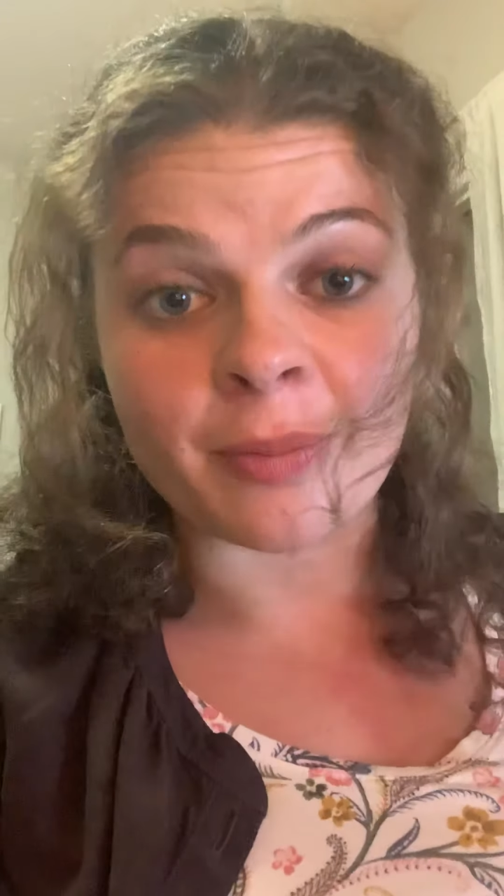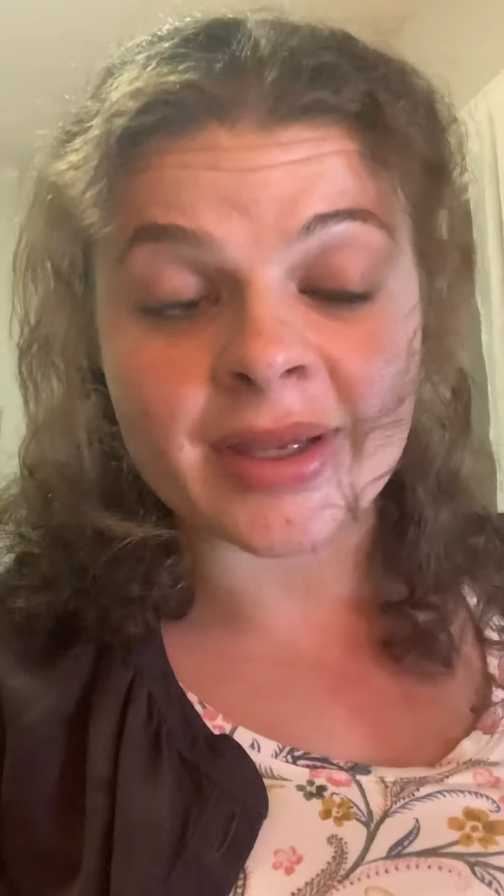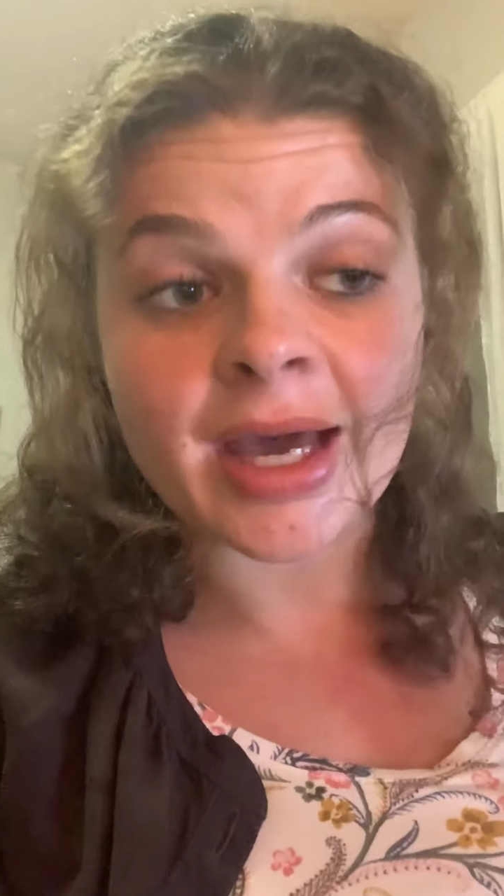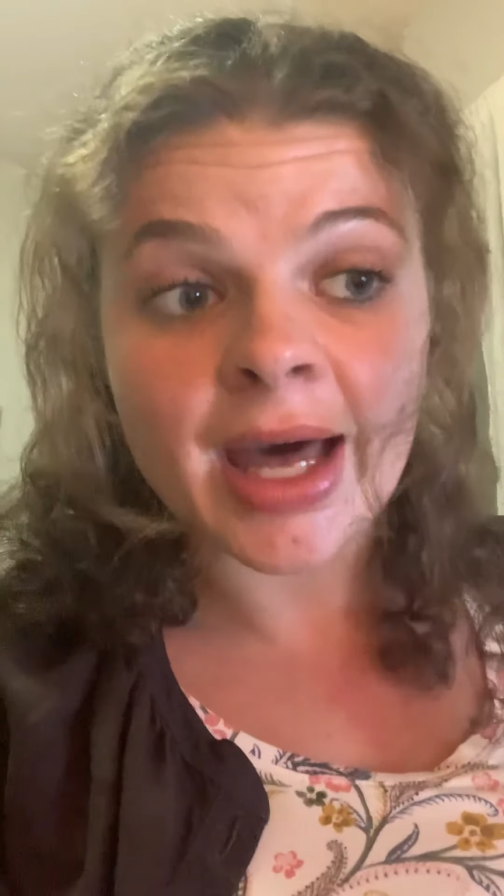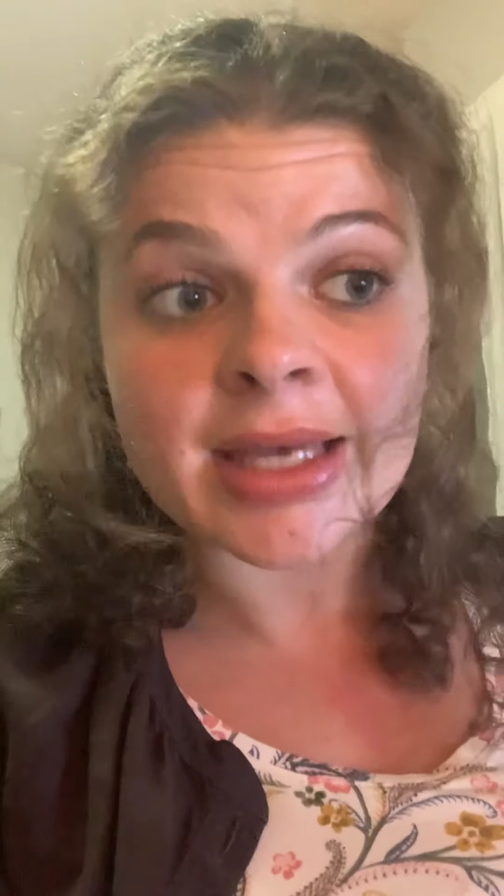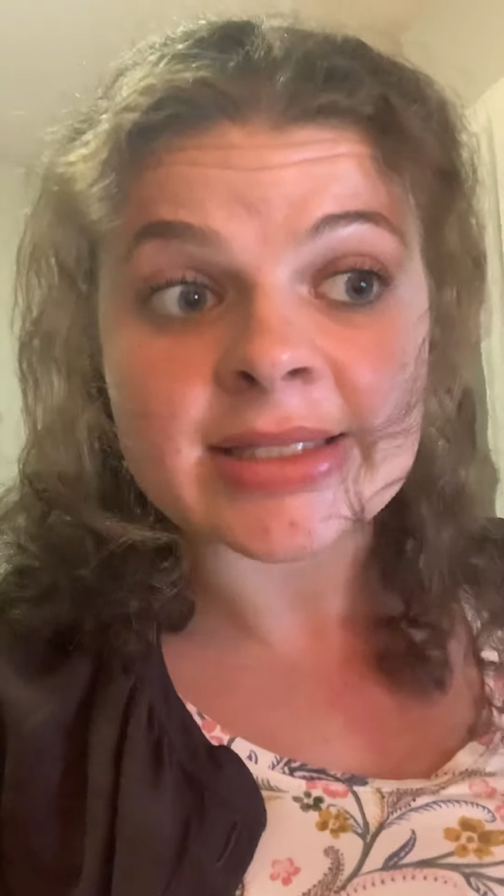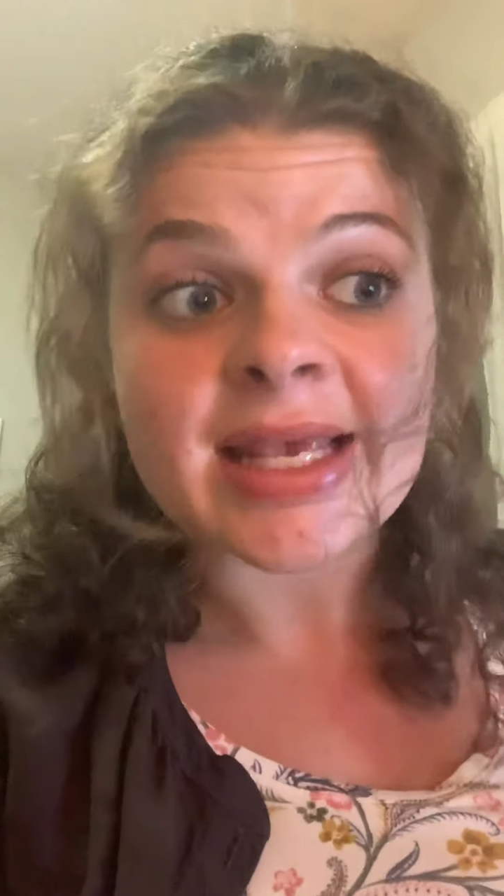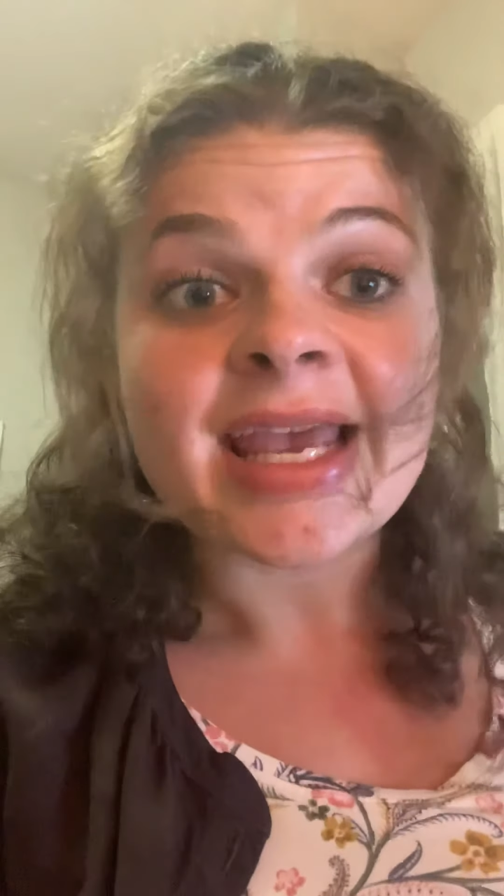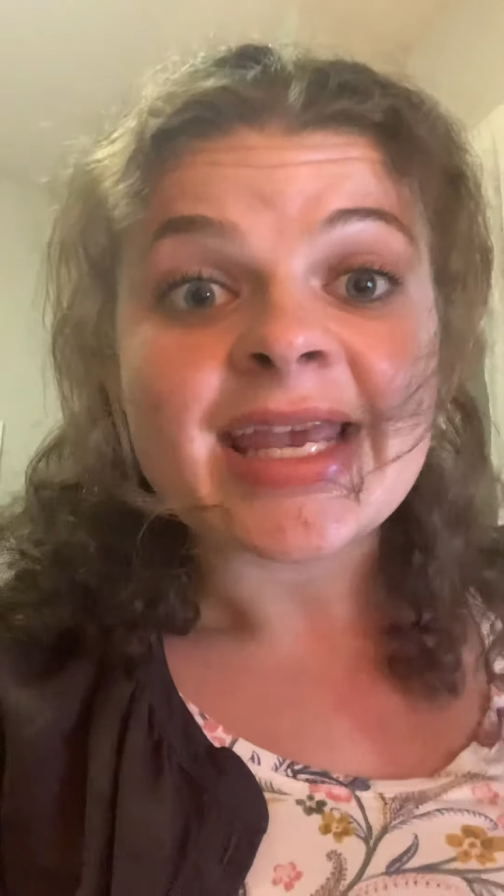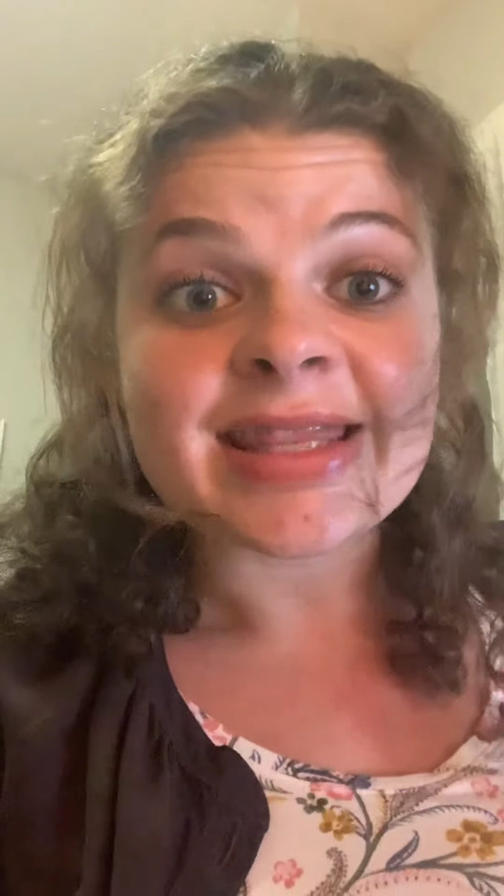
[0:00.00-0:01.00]
because
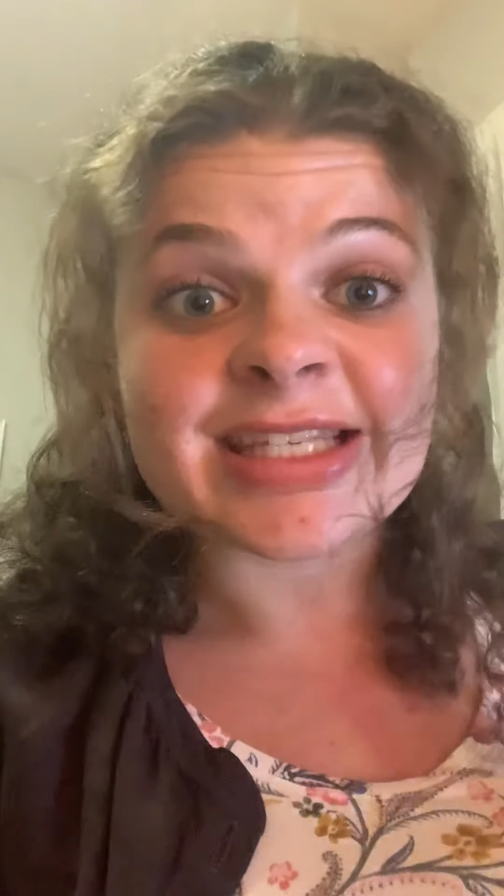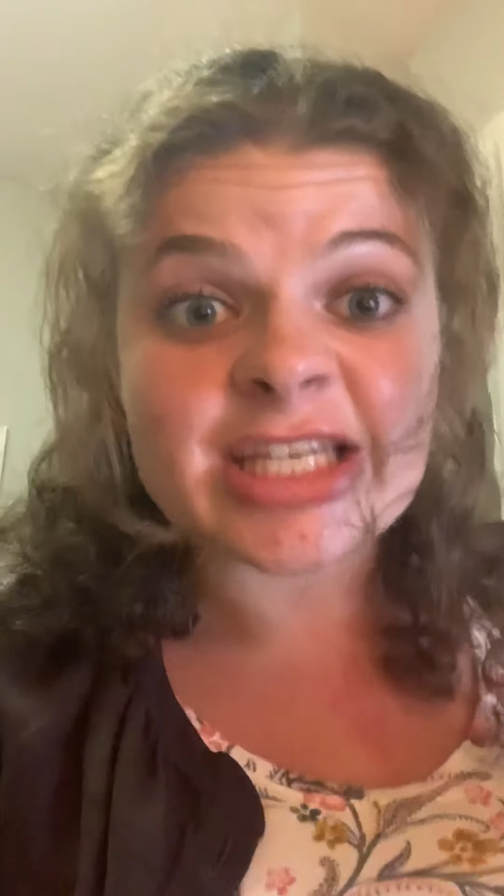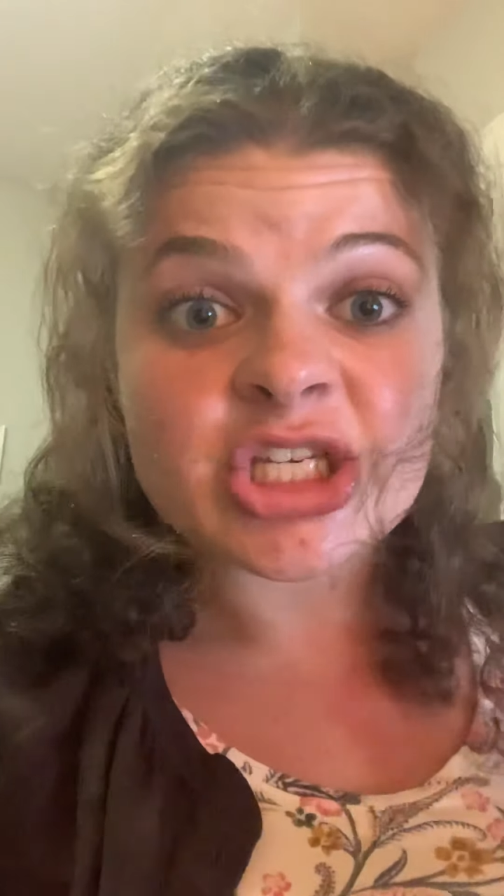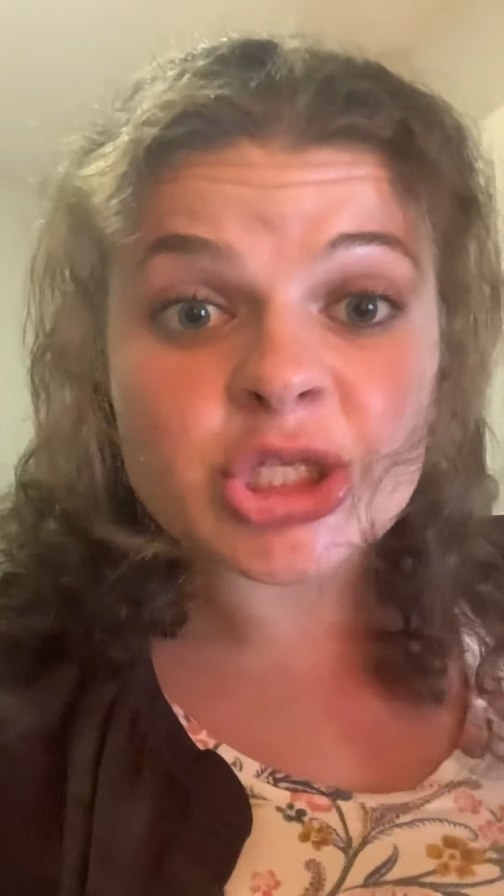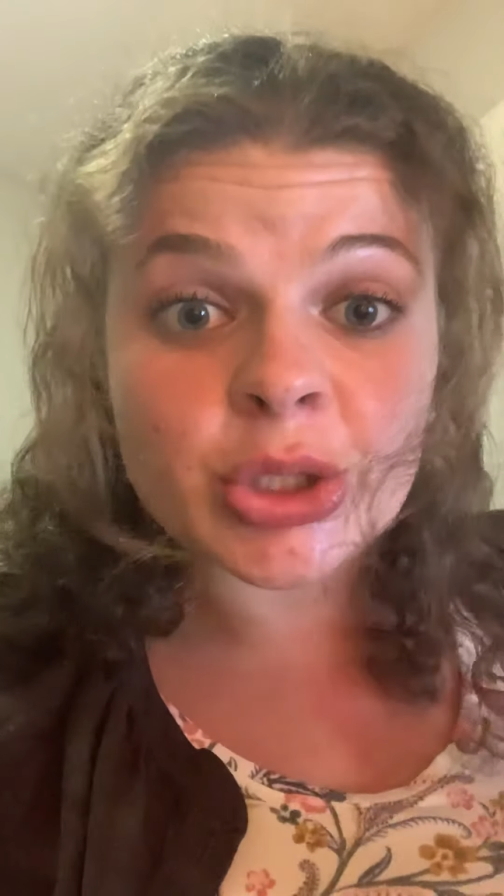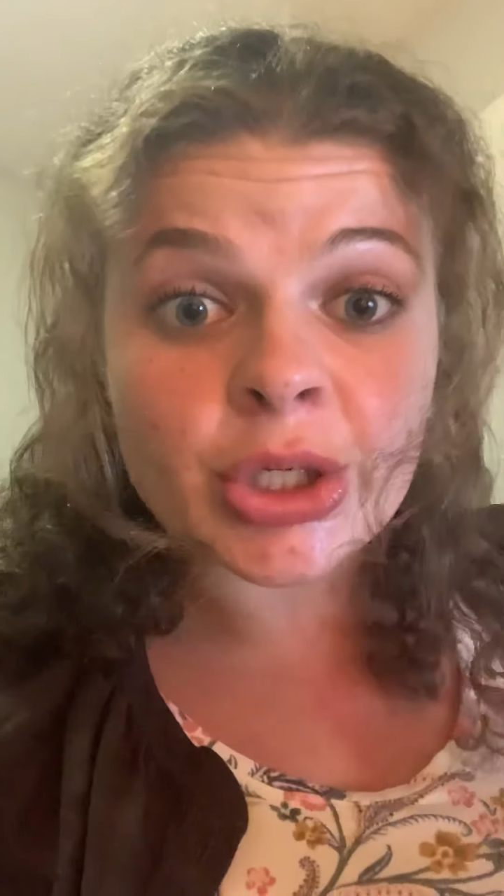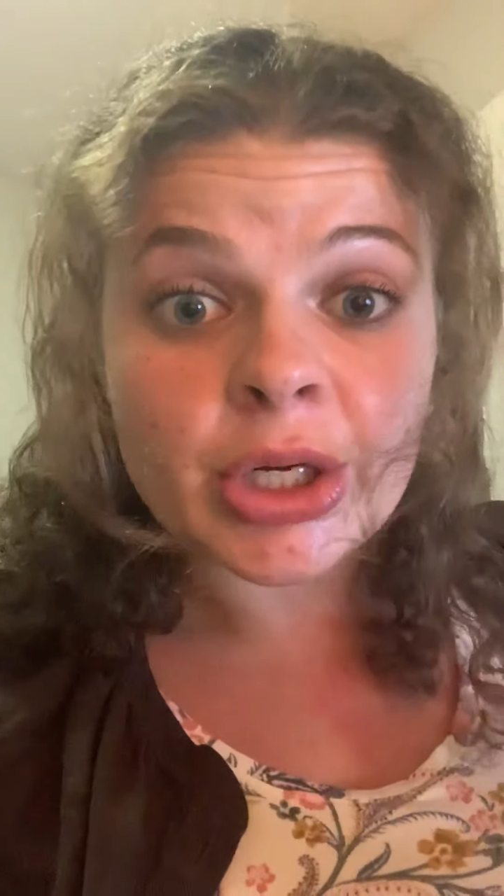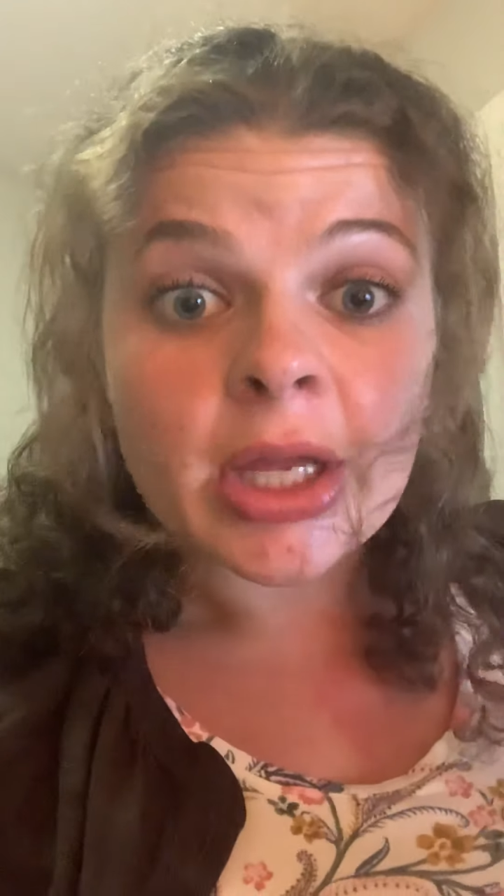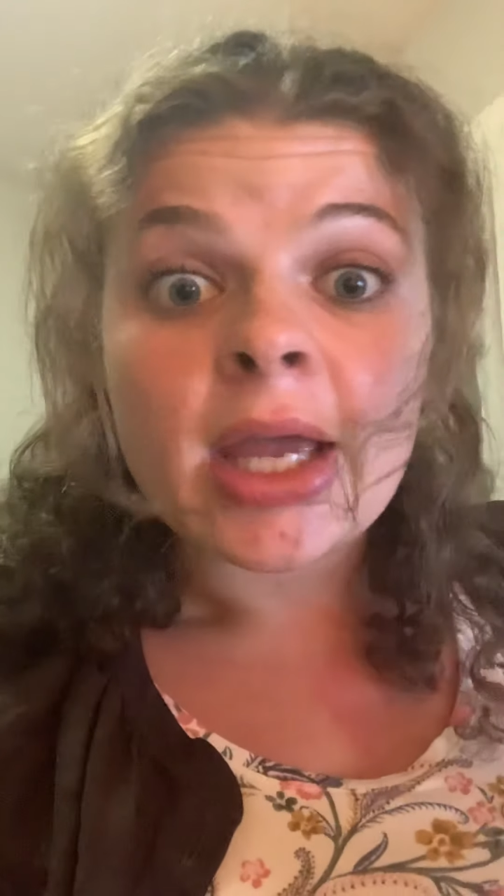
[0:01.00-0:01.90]
the teacher